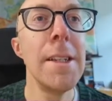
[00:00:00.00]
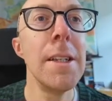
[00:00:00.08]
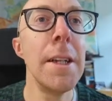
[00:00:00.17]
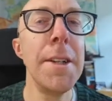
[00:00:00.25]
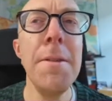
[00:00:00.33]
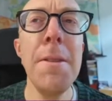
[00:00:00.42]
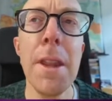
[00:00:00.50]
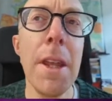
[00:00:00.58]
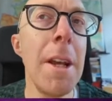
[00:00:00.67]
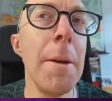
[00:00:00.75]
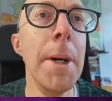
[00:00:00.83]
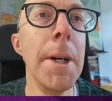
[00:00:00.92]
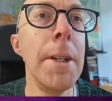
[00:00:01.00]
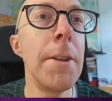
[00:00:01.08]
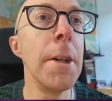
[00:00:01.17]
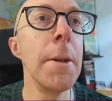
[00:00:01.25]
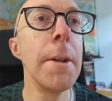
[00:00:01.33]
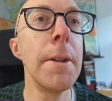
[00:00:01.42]
I don't think mine is
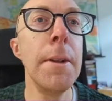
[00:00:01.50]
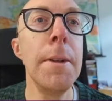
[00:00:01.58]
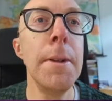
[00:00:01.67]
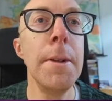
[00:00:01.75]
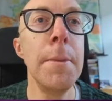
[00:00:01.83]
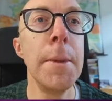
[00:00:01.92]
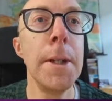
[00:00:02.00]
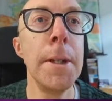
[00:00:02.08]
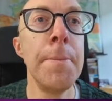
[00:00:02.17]
going to, but